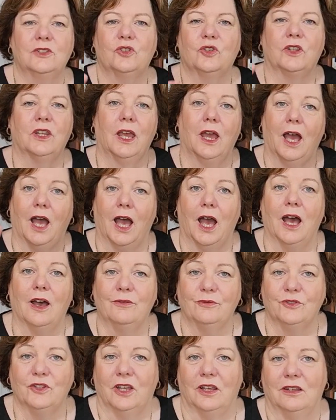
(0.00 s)
they're
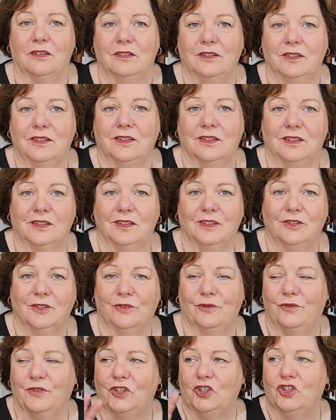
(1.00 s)
after the
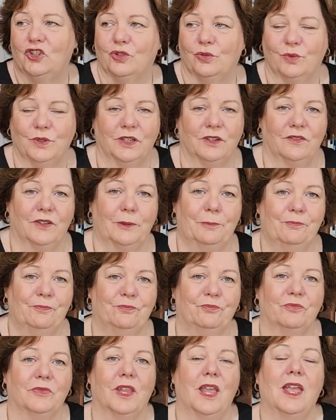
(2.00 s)
fish or whatever.
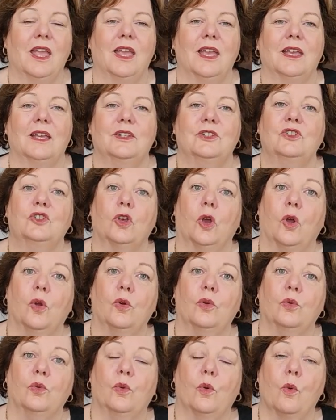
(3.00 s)

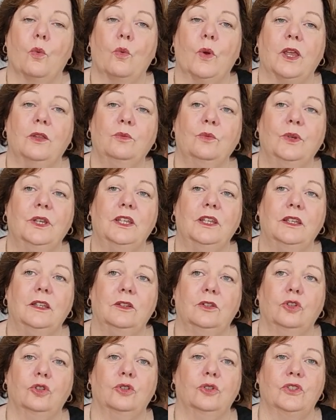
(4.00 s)
So when
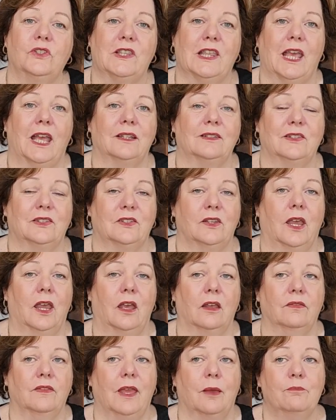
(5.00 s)
we use that
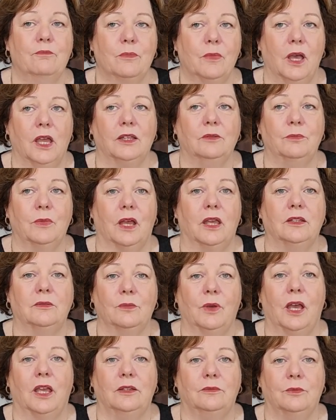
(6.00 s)
sound, that mine, mine,
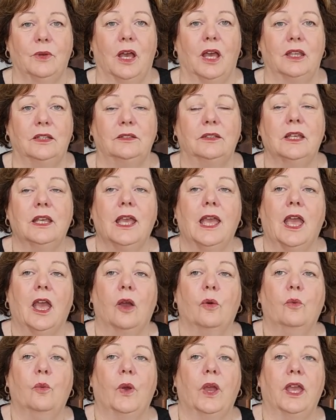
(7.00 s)
mine, mine,
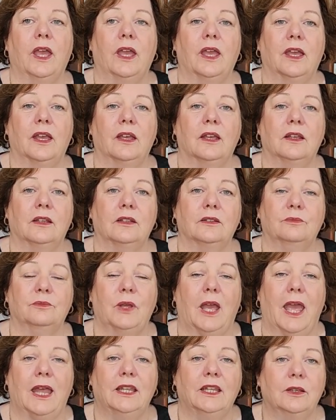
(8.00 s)
we're
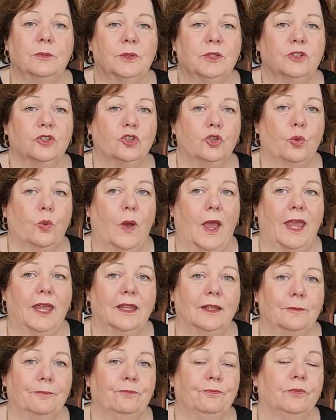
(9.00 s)
adding a bit of
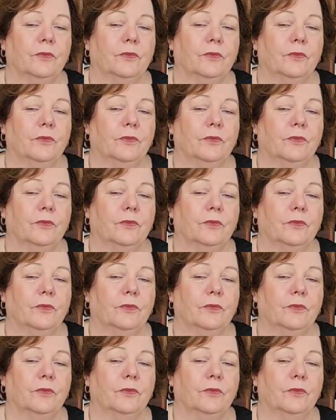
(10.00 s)
twang